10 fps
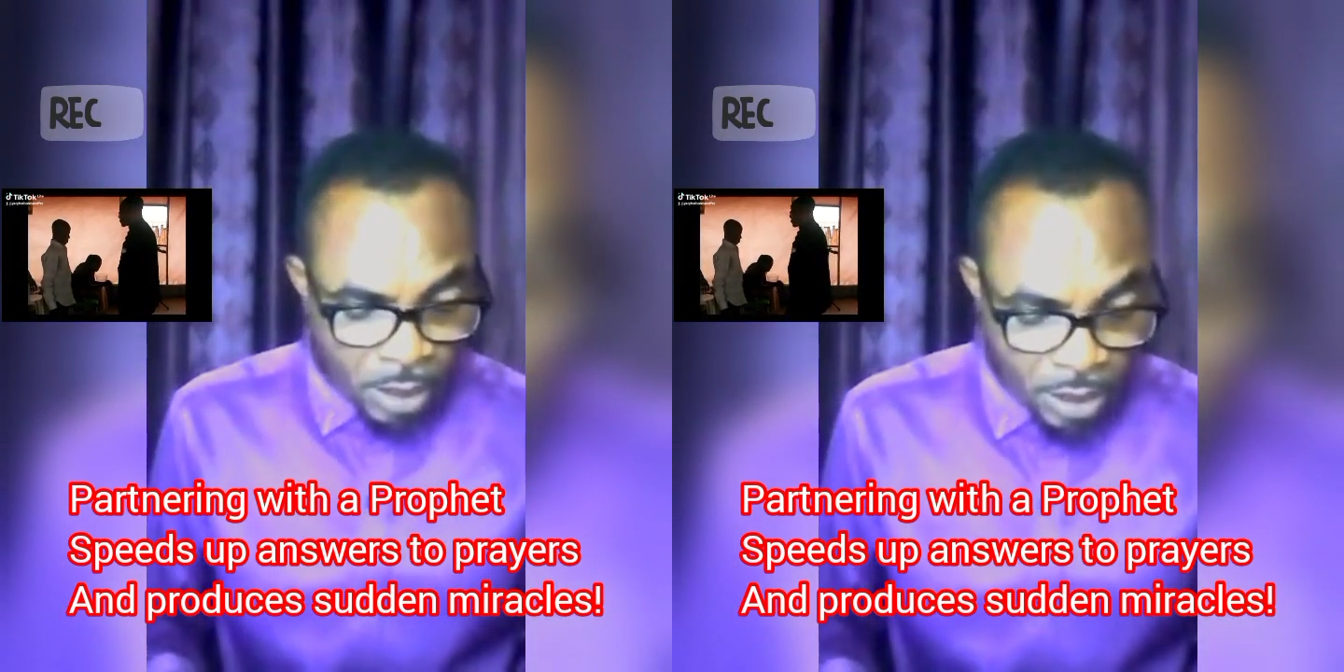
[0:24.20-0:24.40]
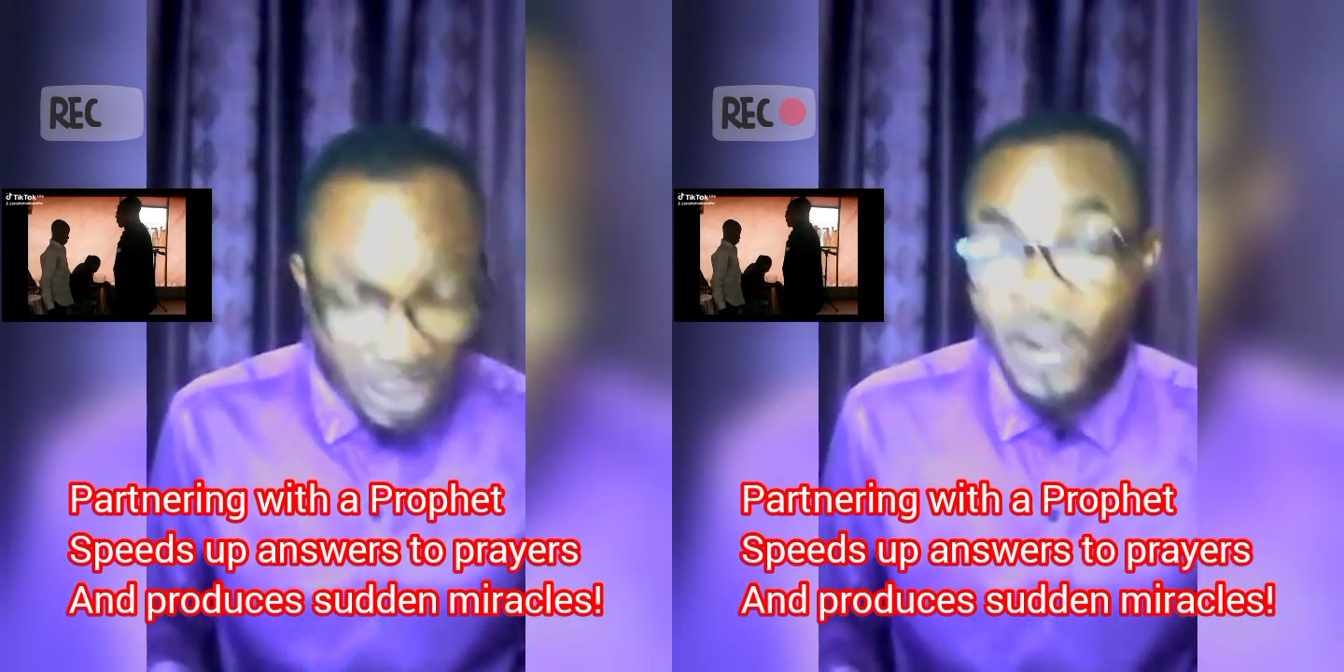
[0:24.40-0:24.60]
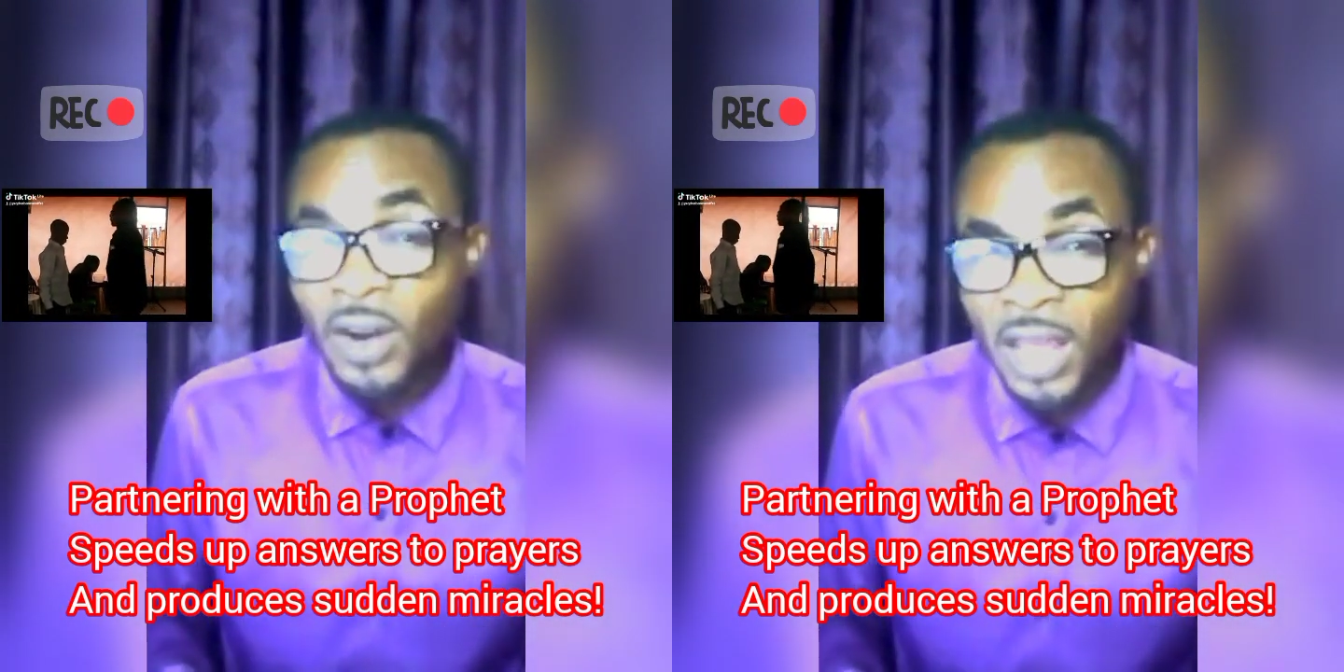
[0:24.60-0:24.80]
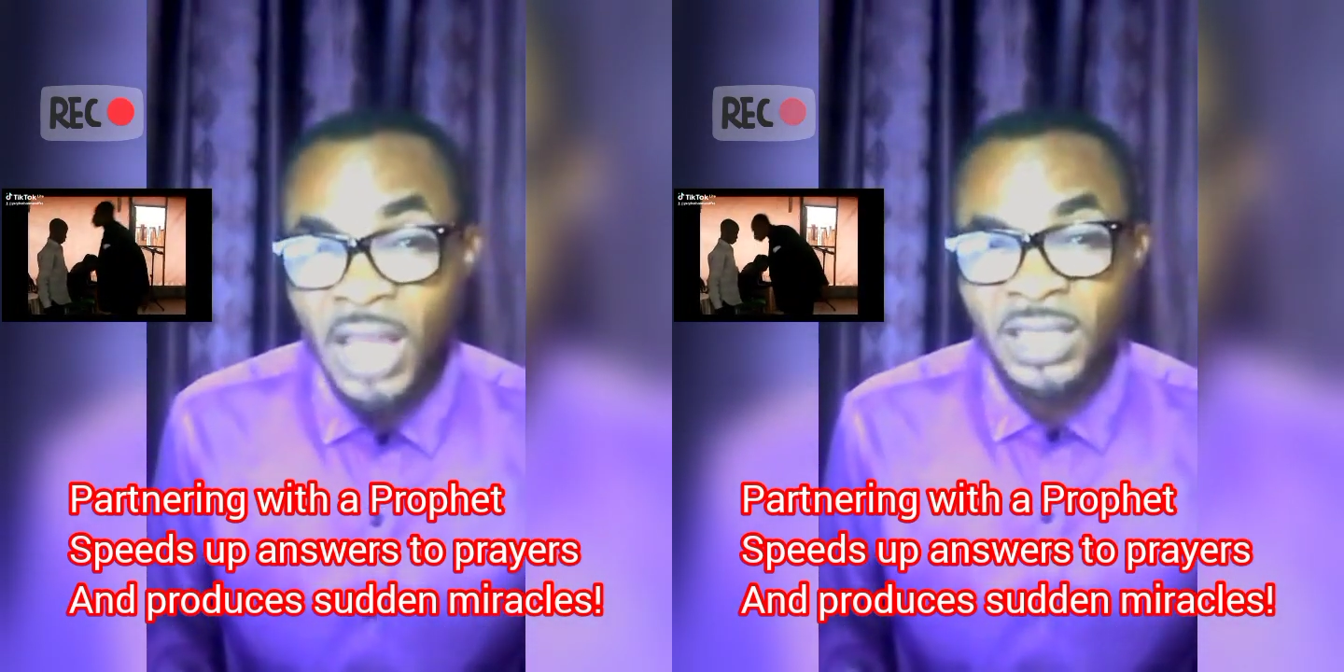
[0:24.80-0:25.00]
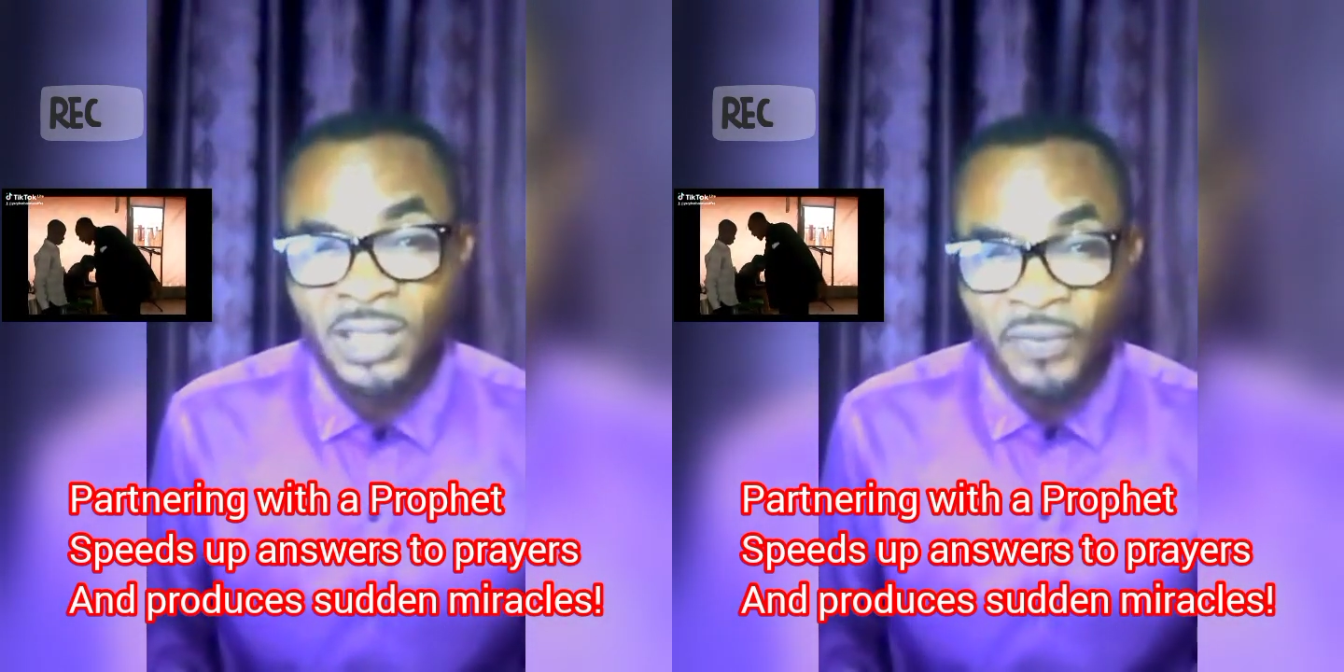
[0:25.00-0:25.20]
2
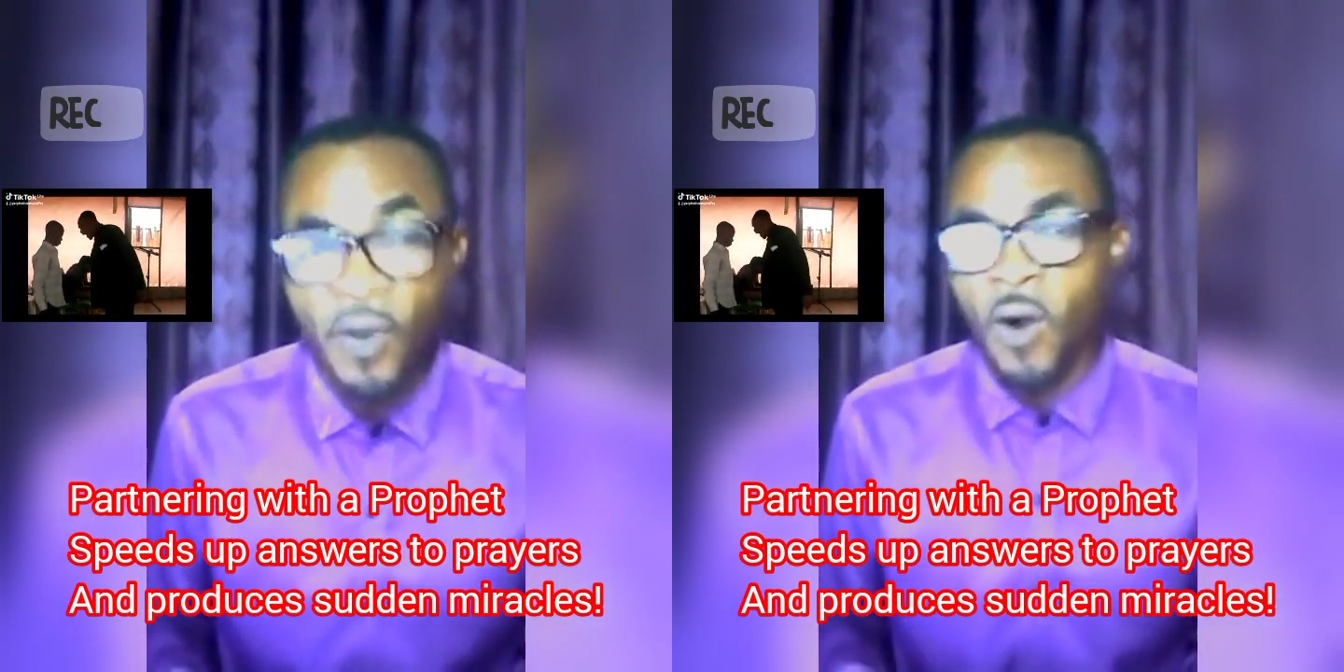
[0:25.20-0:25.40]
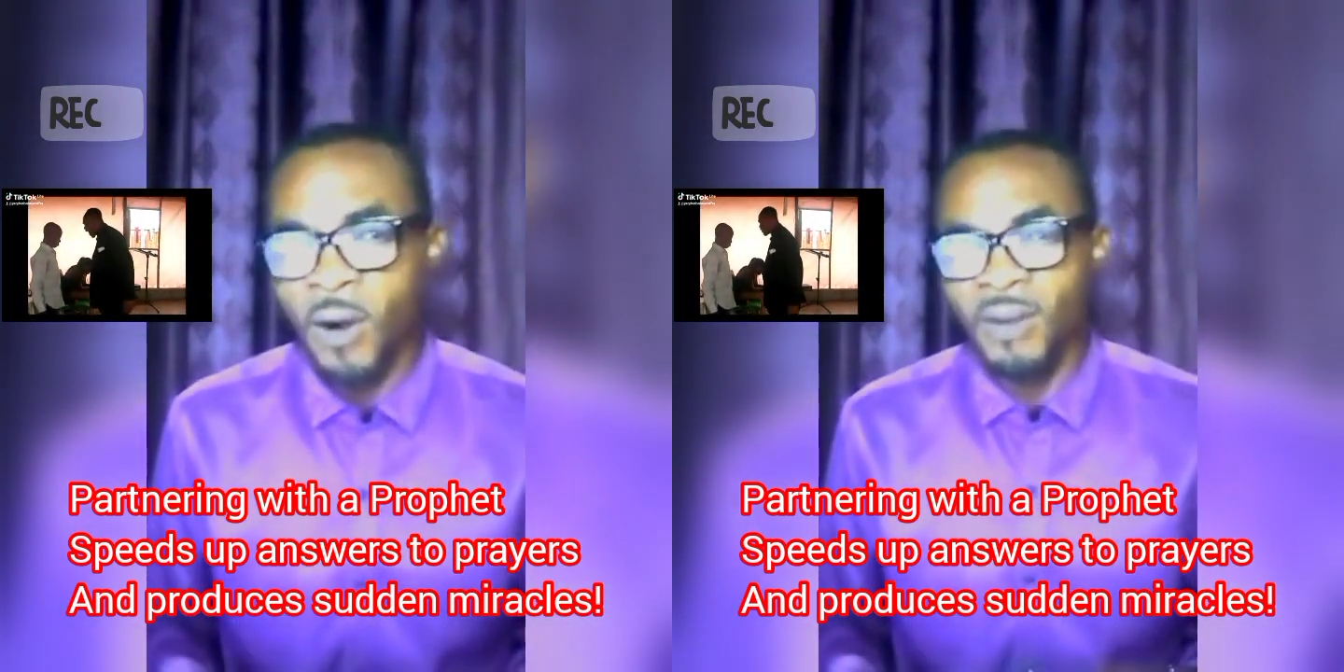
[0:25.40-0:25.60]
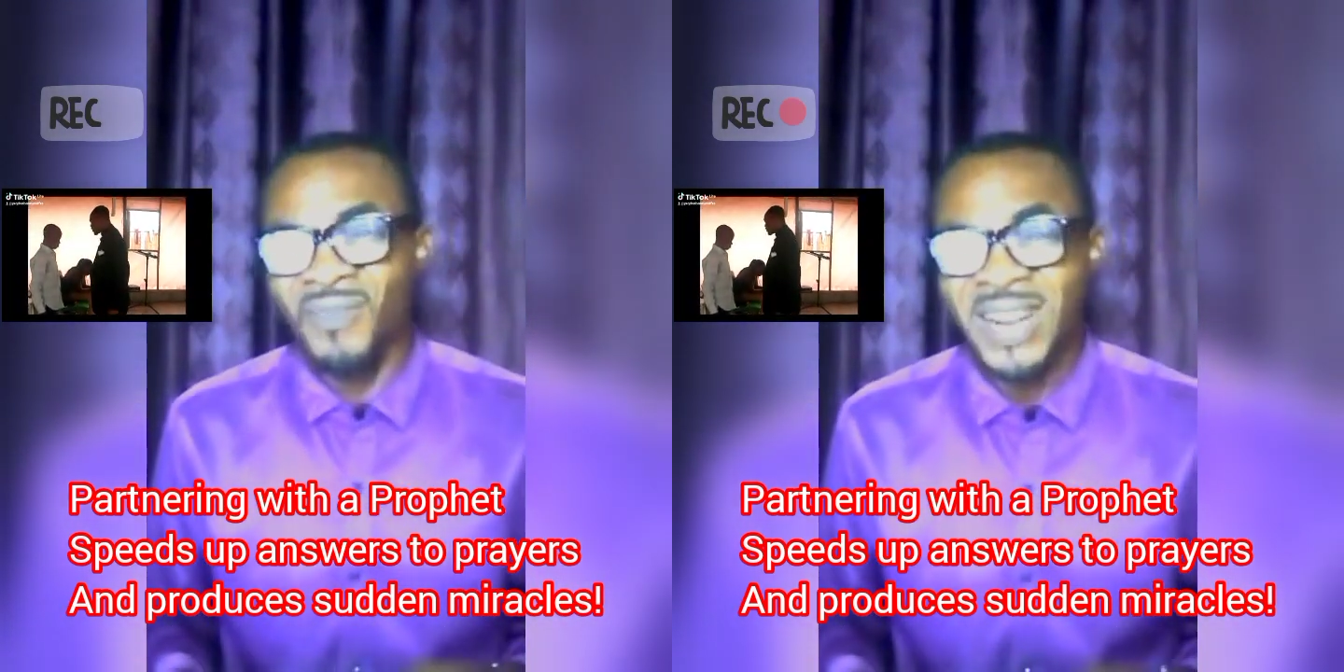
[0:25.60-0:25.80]
Kings 4,